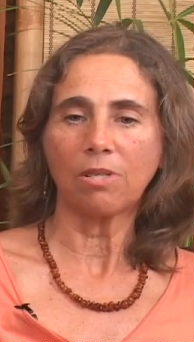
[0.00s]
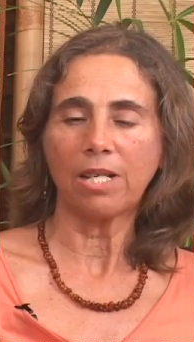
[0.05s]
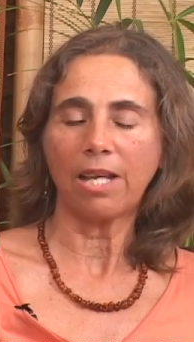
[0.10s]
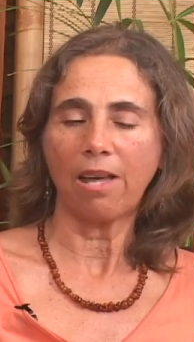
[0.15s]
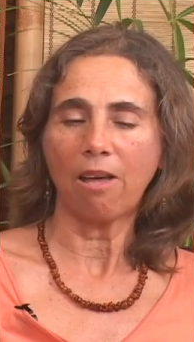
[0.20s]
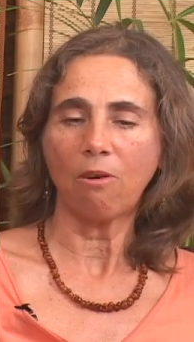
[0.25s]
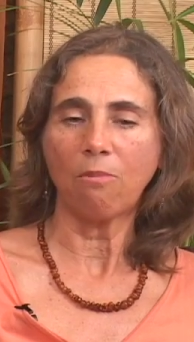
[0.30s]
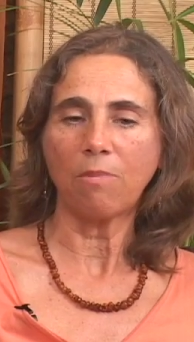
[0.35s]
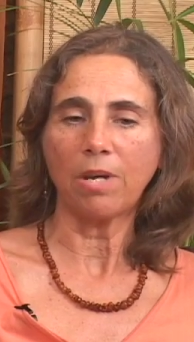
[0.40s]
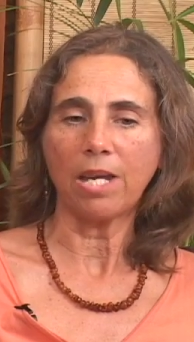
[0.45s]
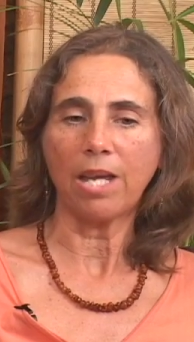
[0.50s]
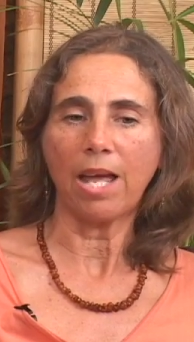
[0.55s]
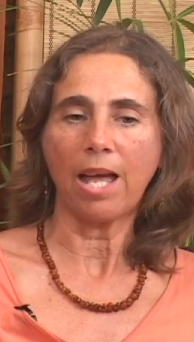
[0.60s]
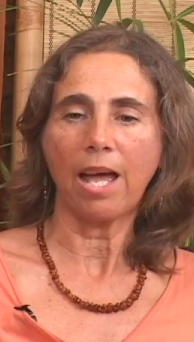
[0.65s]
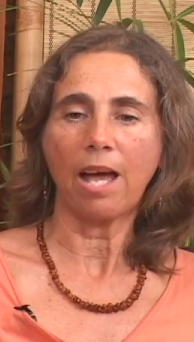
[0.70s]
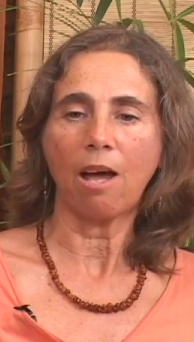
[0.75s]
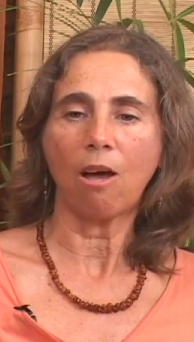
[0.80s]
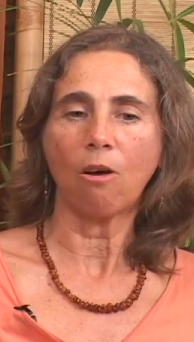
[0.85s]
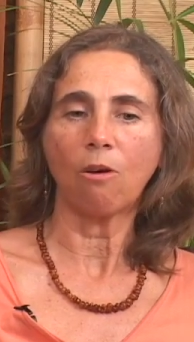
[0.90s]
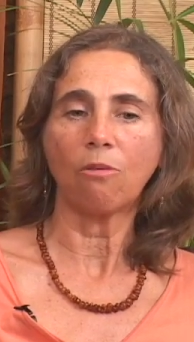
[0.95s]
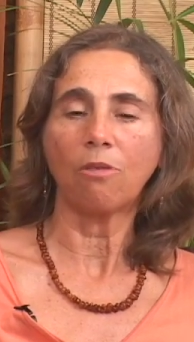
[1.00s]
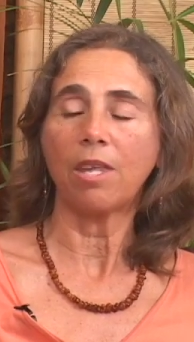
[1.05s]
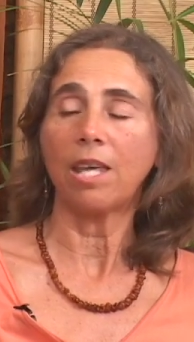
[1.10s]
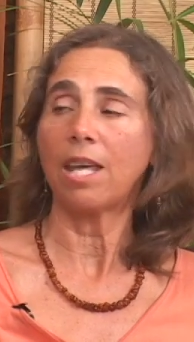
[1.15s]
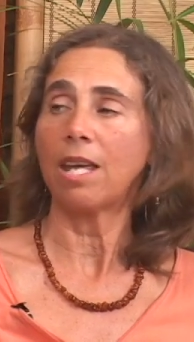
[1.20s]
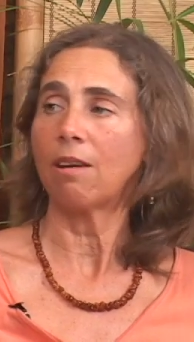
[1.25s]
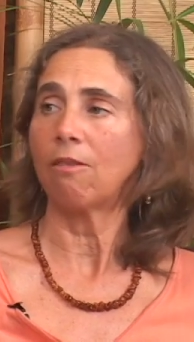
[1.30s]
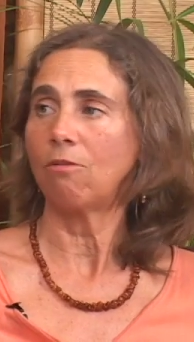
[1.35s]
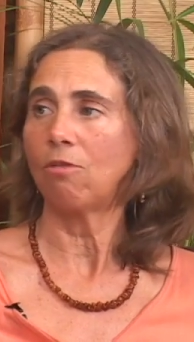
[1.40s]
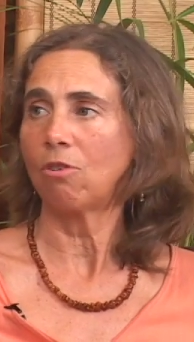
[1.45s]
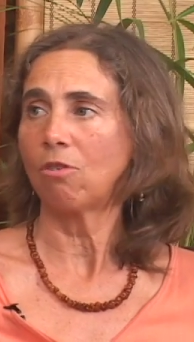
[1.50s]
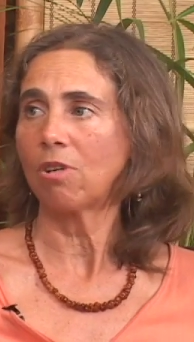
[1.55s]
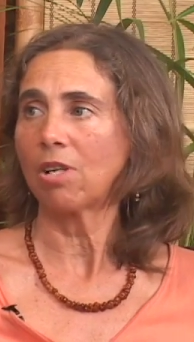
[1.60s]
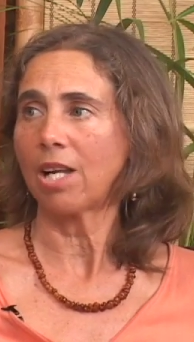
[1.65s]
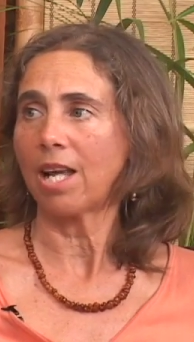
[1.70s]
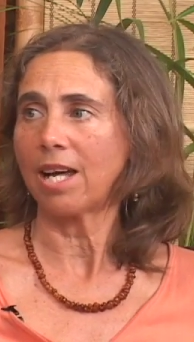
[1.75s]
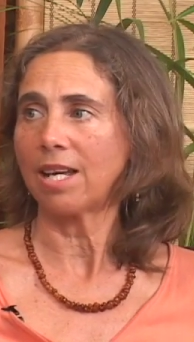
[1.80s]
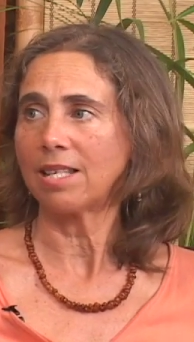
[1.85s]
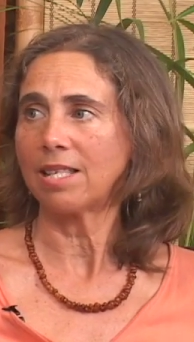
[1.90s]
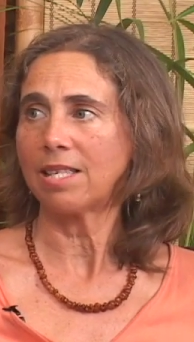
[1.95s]
tell me how they have
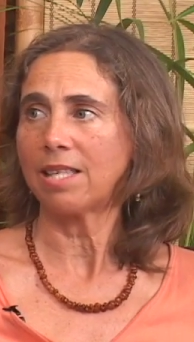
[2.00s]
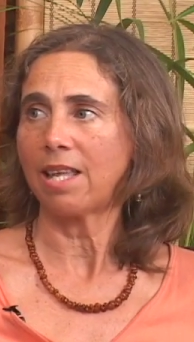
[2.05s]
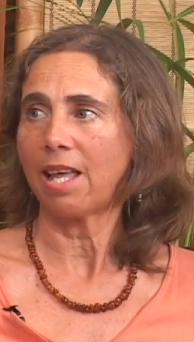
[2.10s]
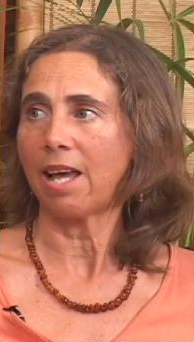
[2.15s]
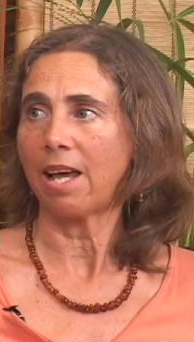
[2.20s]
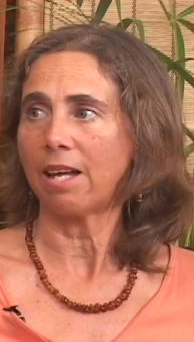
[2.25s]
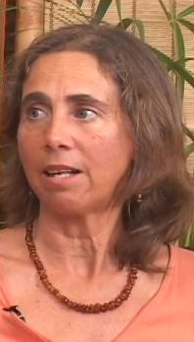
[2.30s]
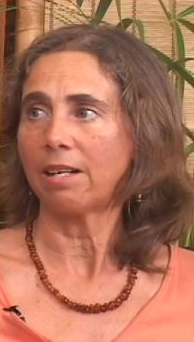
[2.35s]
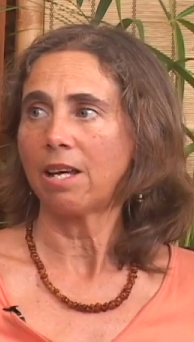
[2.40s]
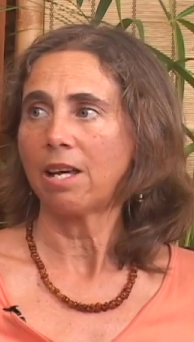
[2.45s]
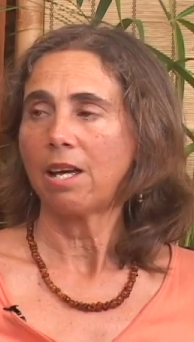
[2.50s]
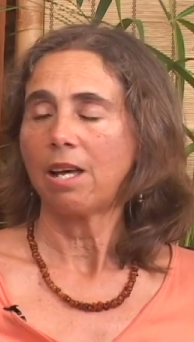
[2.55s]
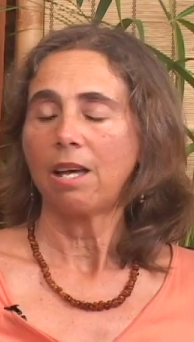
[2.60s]
utilized that,